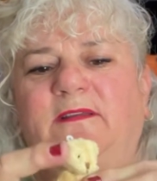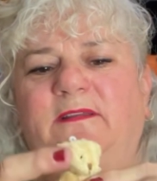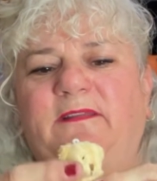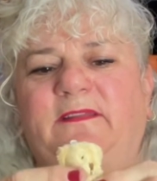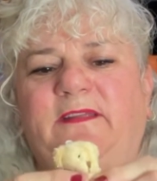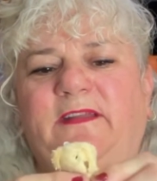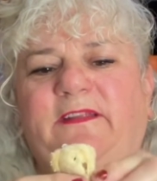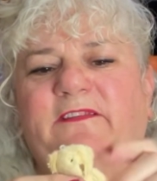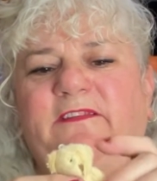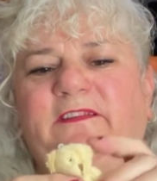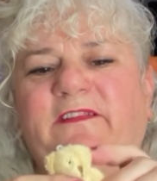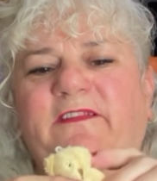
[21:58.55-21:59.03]

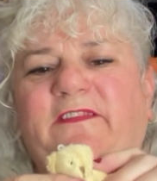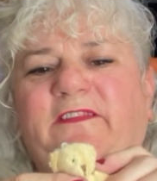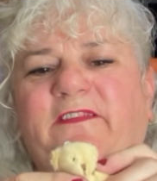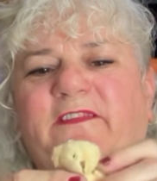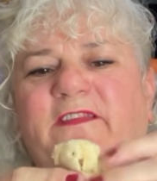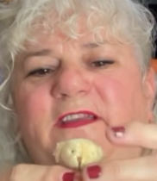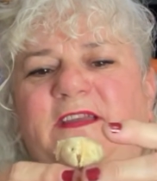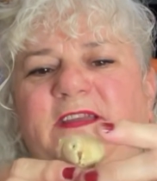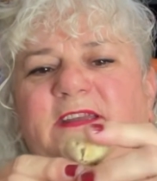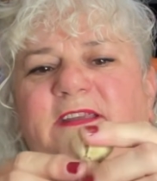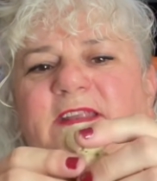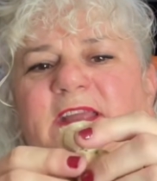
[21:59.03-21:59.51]
That's
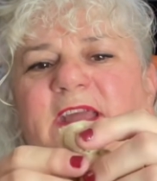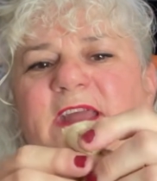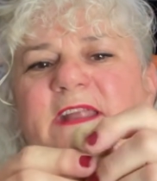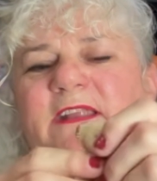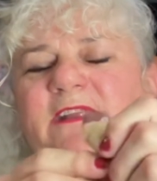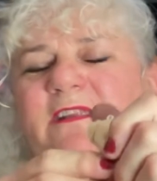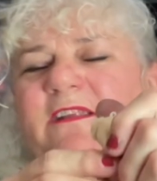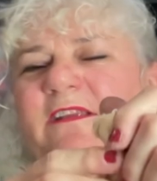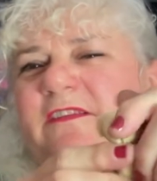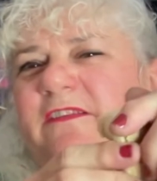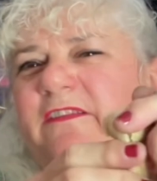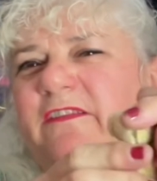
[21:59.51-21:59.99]
insane, and
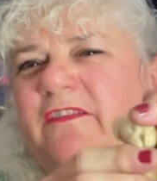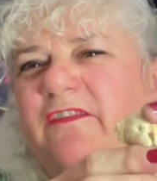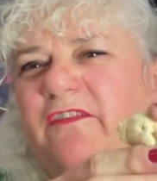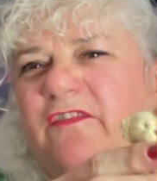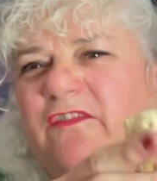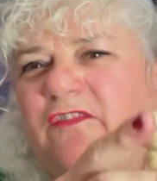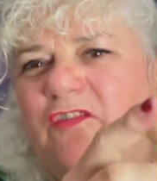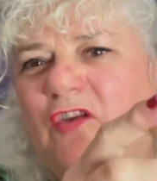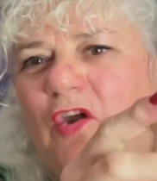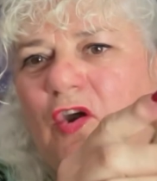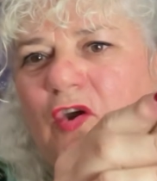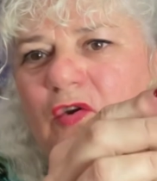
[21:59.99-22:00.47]
it is
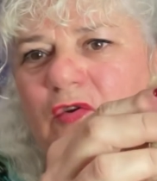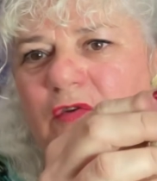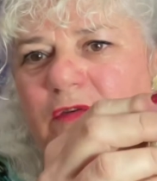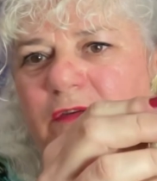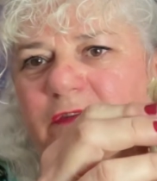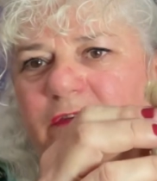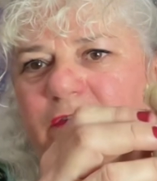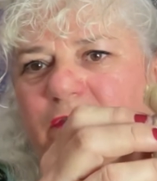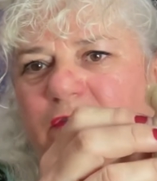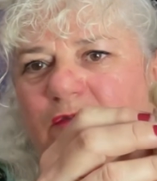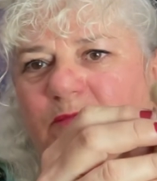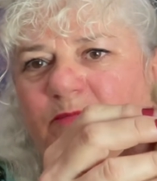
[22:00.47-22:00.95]
so
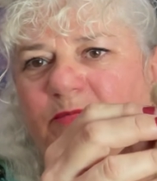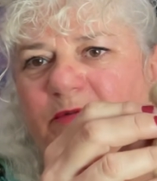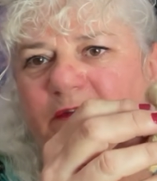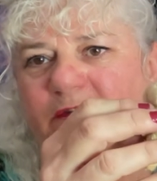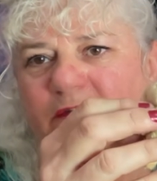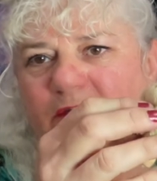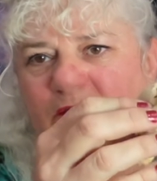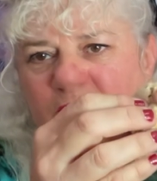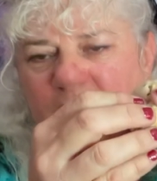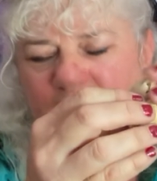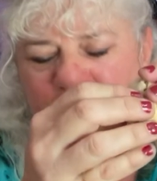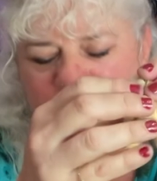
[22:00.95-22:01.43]
super
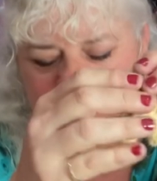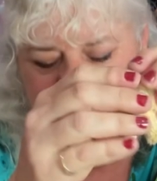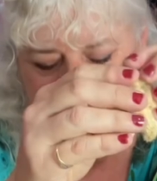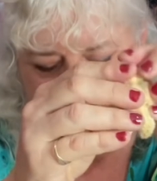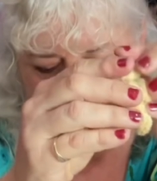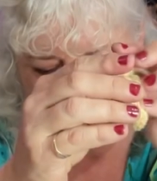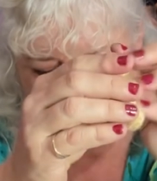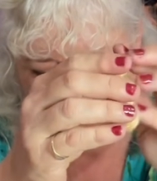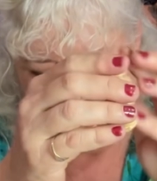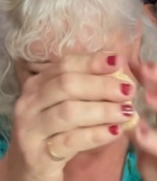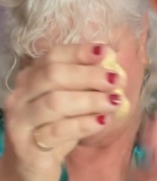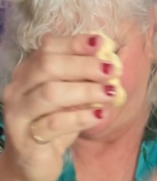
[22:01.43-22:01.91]
soft. He's
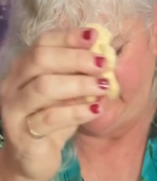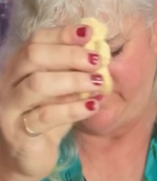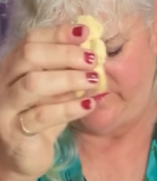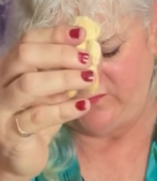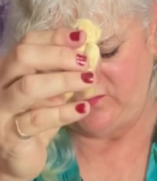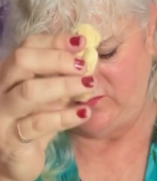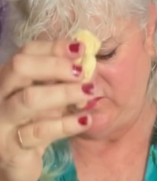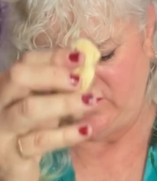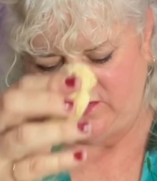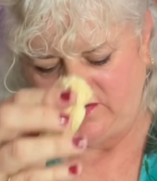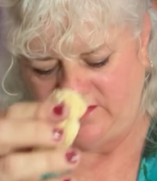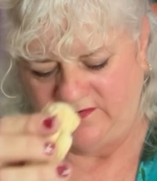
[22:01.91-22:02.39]
like
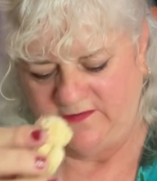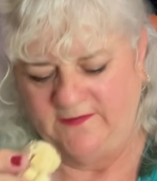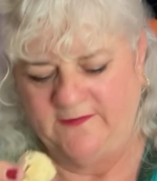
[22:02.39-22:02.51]
silk,